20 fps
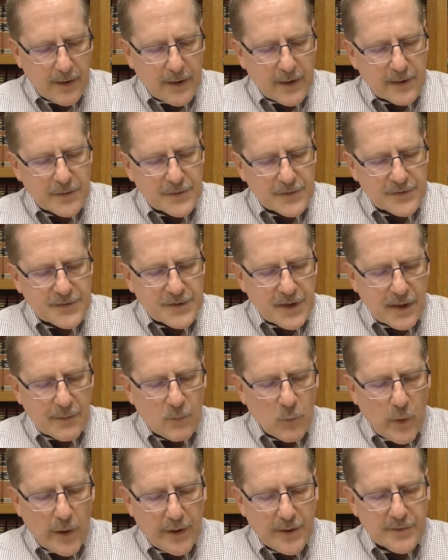In the
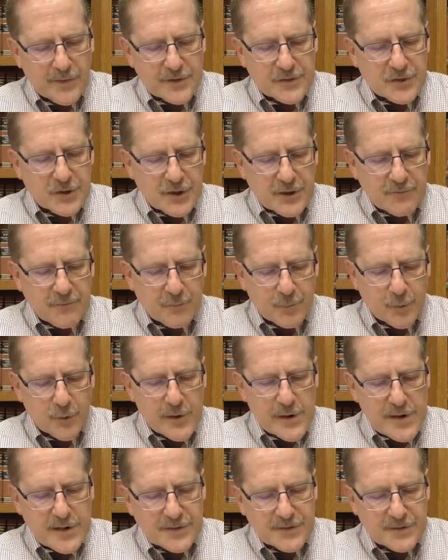same way, the chief
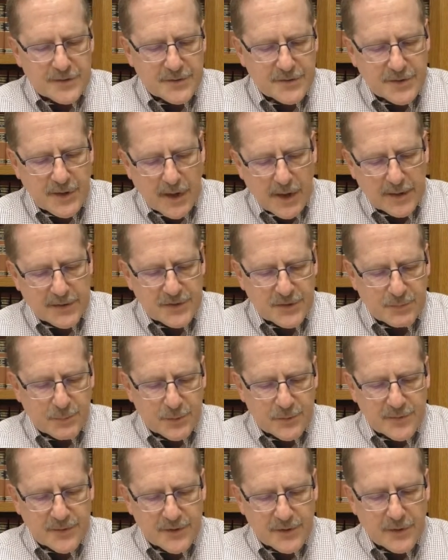priests,
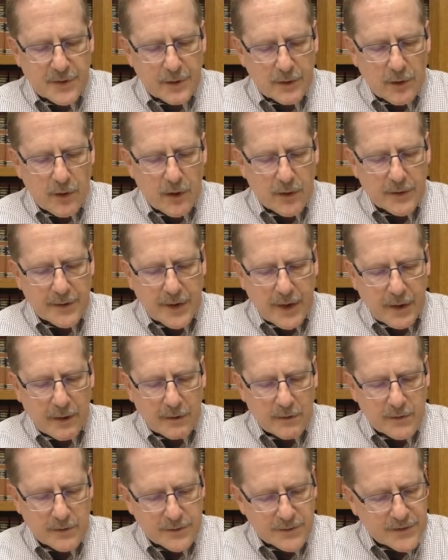experts in the law, and
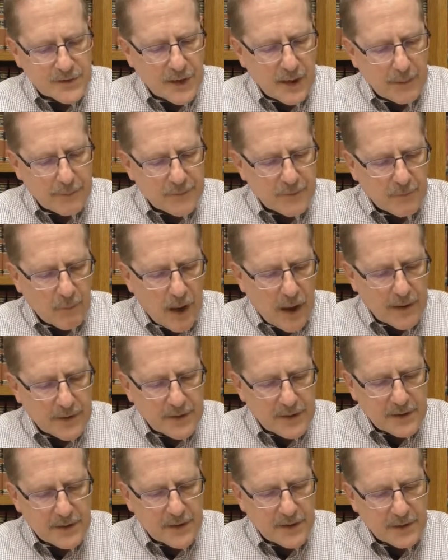elders kept
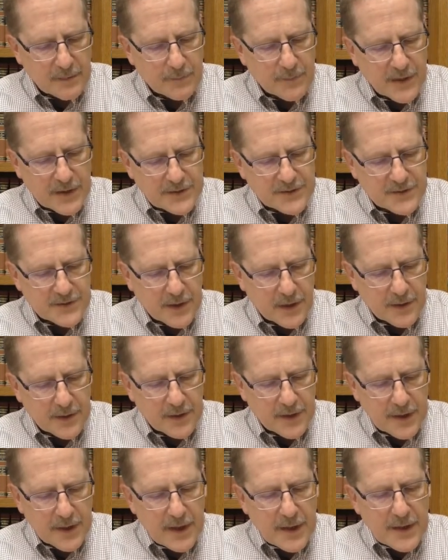mocking him. They
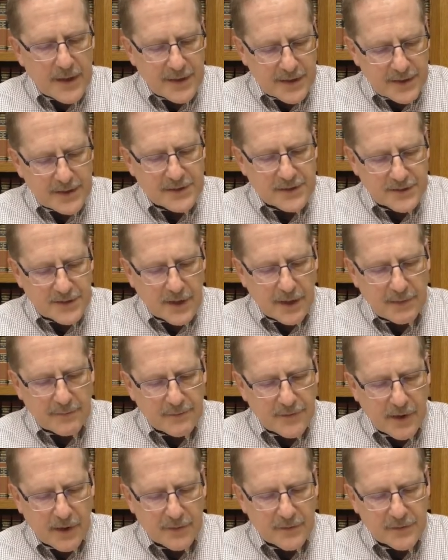said, He
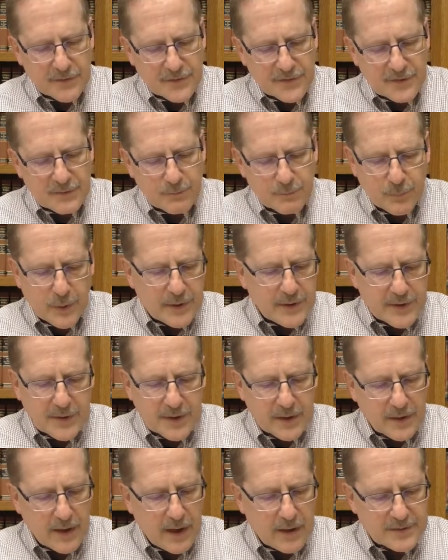saved others, but he
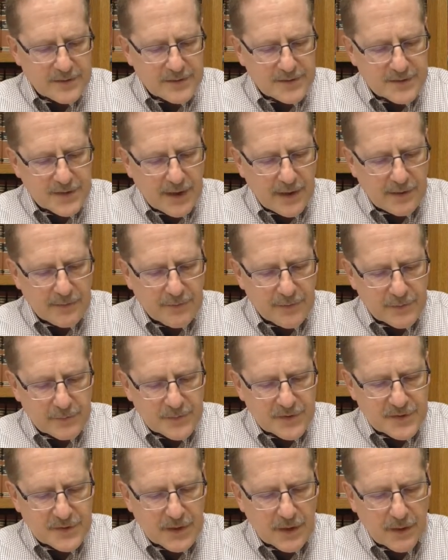cannot save
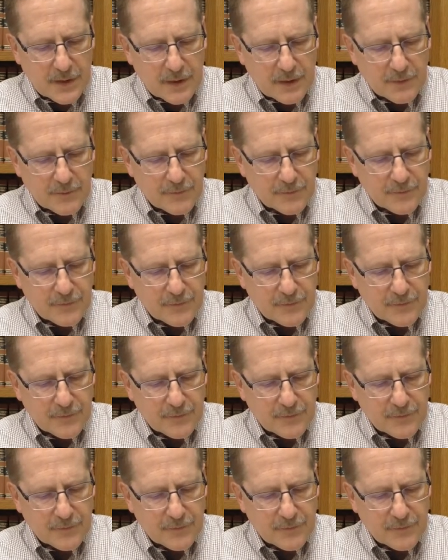himself.